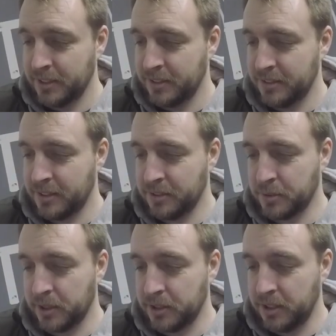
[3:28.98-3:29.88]
so that's
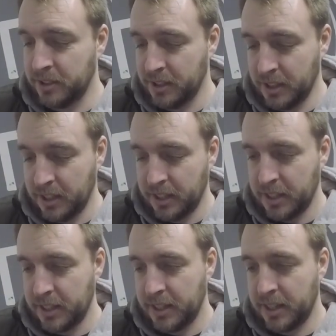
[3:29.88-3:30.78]
quite good.
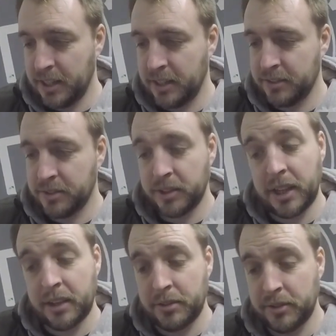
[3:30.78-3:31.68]
So
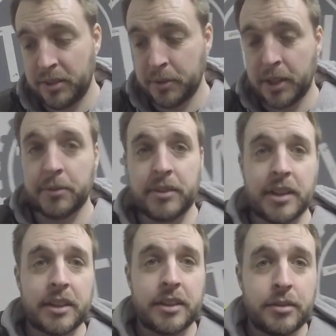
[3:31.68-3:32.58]
yeah, we'll see what comes of
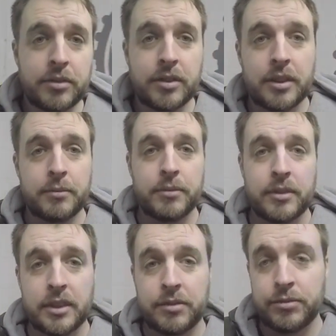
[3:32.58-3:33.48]
that now. So
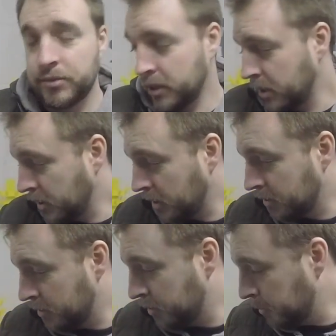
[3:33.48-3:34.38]
if I get
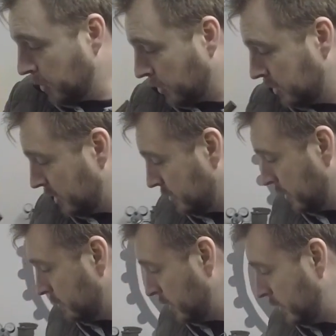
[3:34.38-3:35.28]
a few more orders,
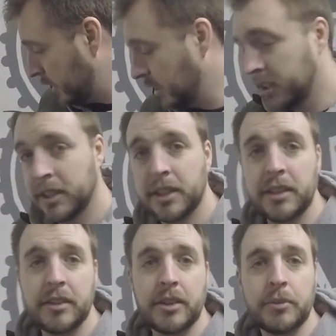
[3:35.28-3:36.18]
maybe,
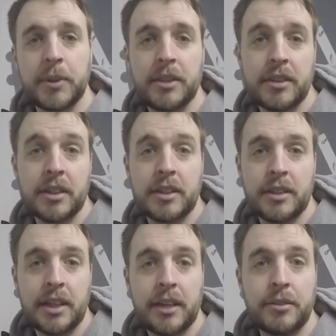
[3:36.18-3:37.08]
I don't know, but
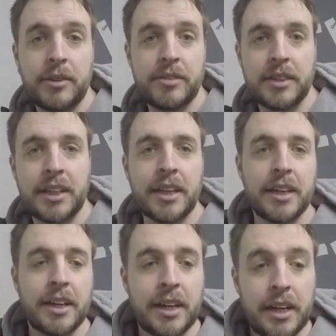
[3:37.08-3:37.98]
yeah, we'll see.
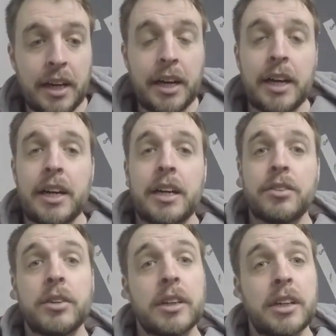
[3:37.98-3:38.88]

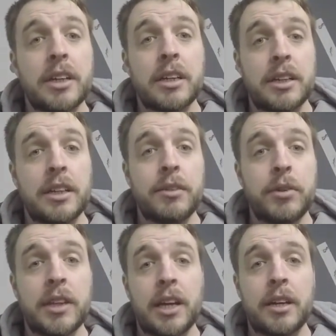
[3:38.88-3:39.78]
So I'm going to leave
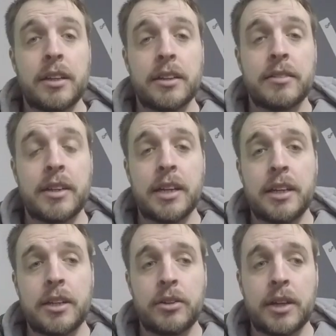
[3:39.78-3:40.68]
you there today
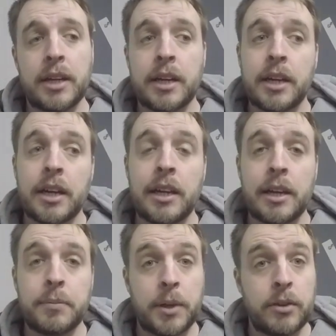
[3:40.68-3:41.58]
now, and
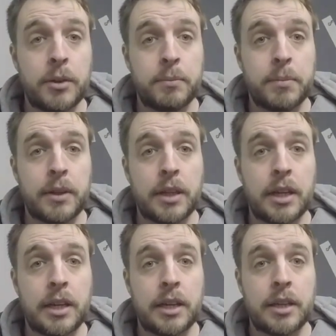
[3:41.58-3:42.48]
I'll pick you up
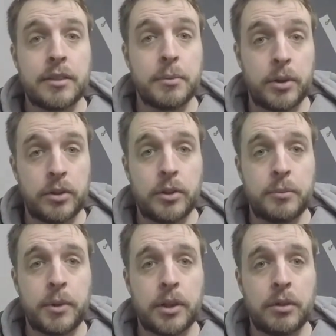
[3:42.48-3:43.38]
tomorrow
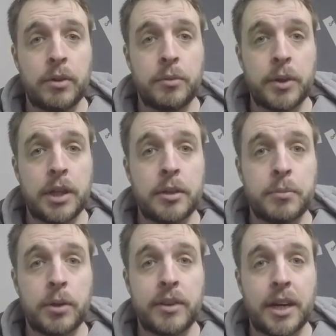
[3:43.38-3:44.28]
morning when we
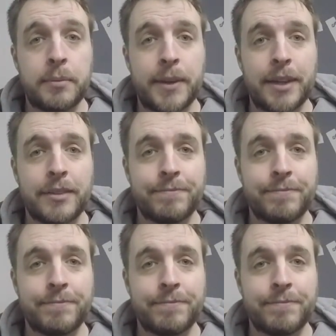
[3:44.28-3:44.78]
brew the IPA.